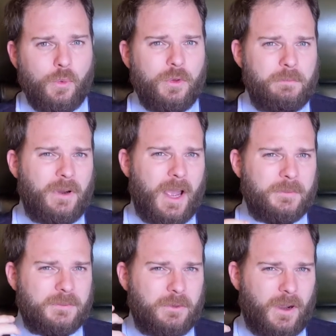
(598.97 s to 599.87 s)
would
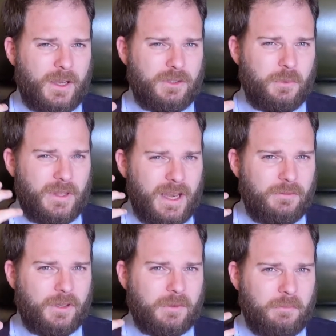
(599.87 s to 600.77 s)
perhaps provide you with a
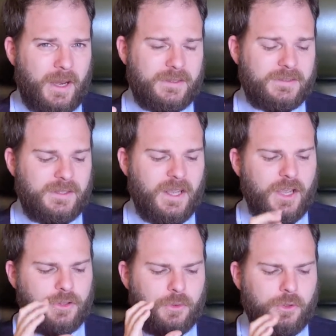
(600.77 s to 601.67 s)
level of complexity
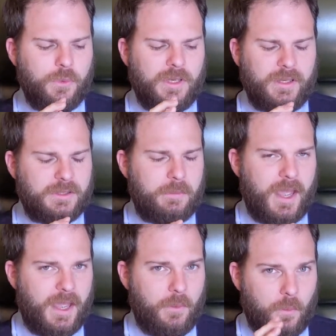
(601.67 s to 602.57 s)
that you would like to pair